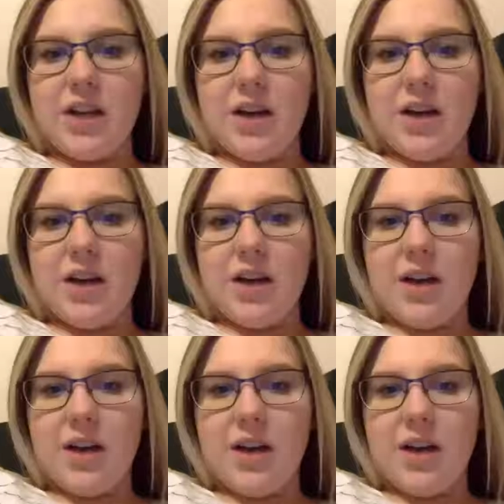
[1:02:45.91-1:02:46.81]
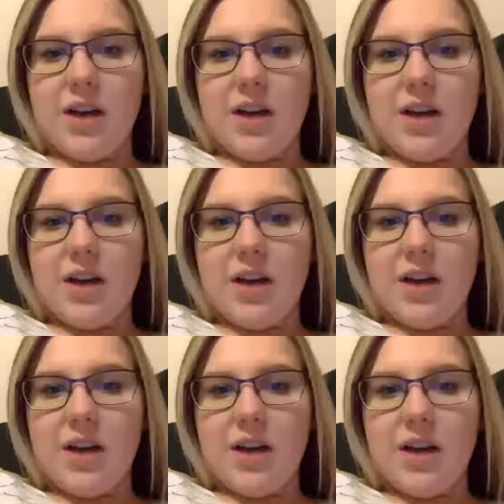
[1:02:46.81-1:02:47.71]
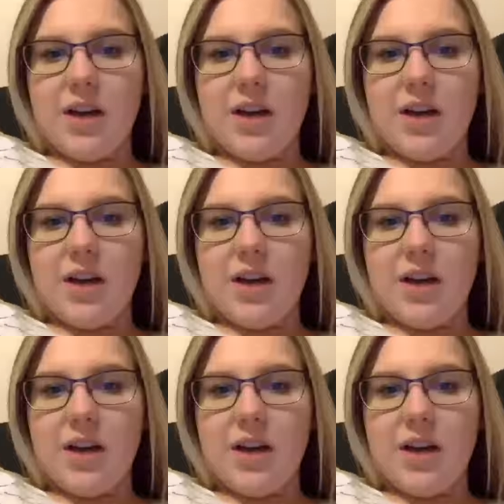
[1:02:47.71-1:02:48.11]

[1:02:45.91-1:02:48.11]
creating and